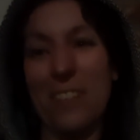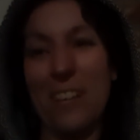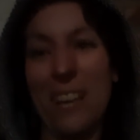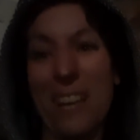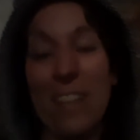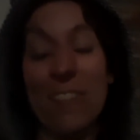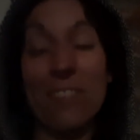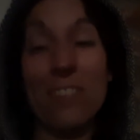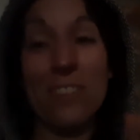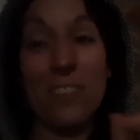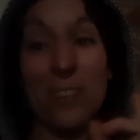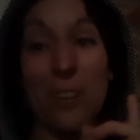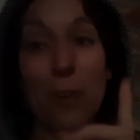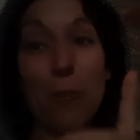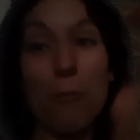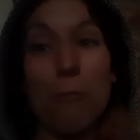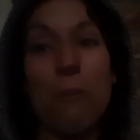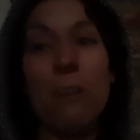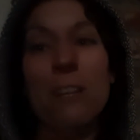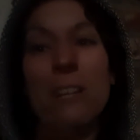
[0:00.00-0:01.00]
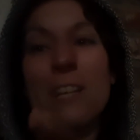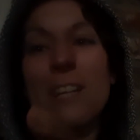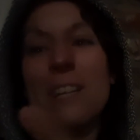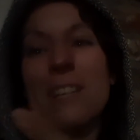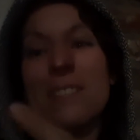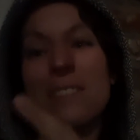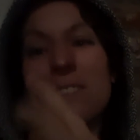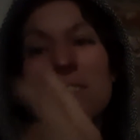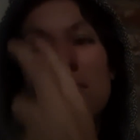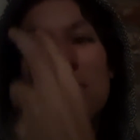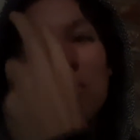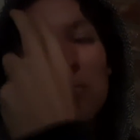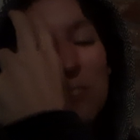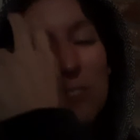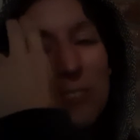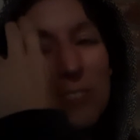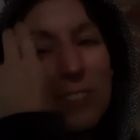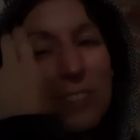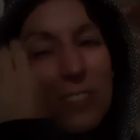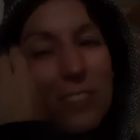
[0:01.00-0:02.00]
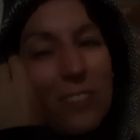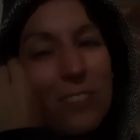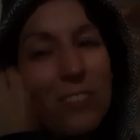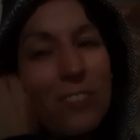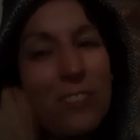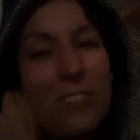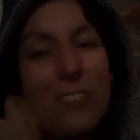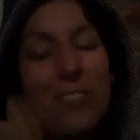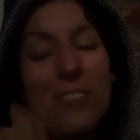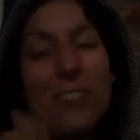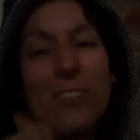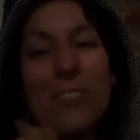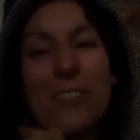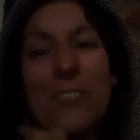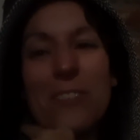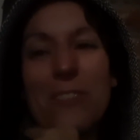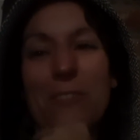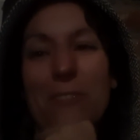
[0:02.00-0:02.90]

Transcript: and really listen to this audiobook